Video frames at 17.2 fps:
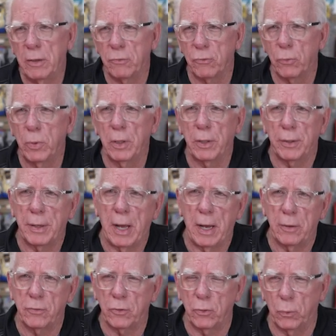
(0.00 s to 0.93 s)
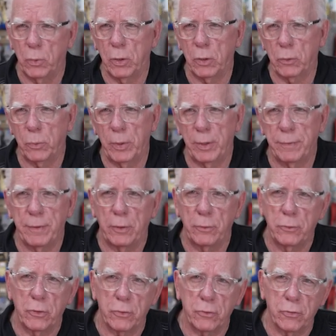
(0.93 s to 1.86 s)
is real nice to work with
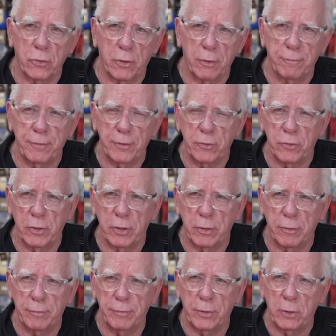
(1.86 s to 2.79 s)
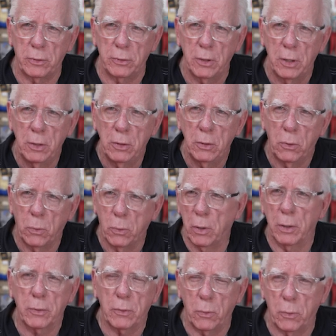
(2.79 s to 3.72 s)
on your surface interval
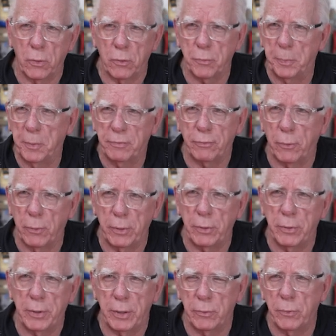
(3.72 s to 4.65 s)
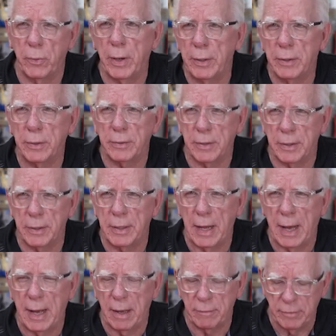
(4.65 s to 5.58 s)
or of course before you get ready to
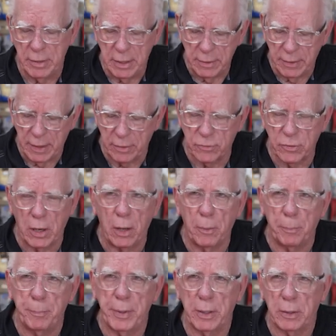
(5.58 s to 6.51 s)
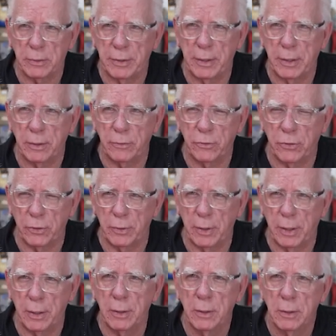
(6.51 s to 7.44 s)
dive. That's all built into
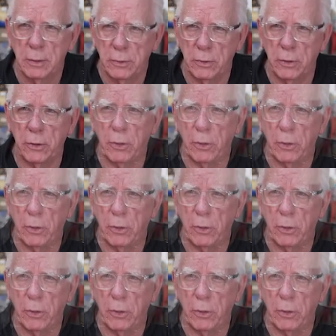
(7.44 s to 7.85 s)
the, the